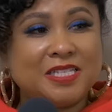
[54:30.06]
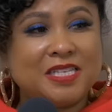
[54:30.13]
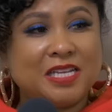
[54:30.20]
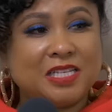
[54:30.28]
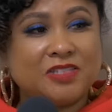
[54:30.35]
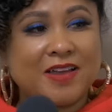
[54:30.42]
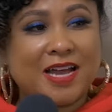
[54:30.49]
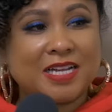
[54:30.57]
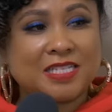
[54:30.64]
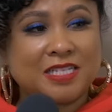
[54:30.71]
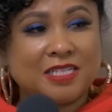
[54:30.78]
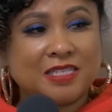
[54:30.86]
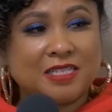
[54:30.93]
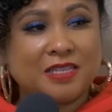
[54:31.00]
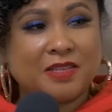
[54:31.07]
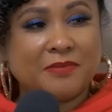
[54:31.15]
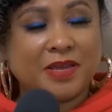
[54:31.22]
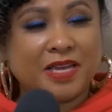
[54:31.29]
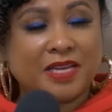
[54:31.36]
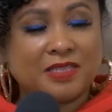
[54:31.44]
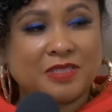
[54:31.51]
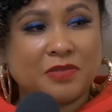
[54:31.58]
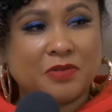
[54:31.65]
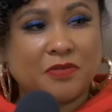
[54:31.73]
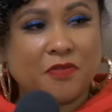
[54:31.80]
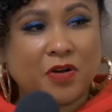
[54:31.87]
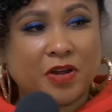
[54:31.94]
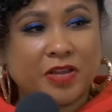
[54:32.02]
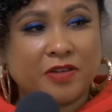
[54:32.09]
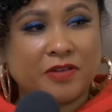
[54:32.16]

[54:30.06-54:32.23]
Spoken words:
just the attraction to the man, too, for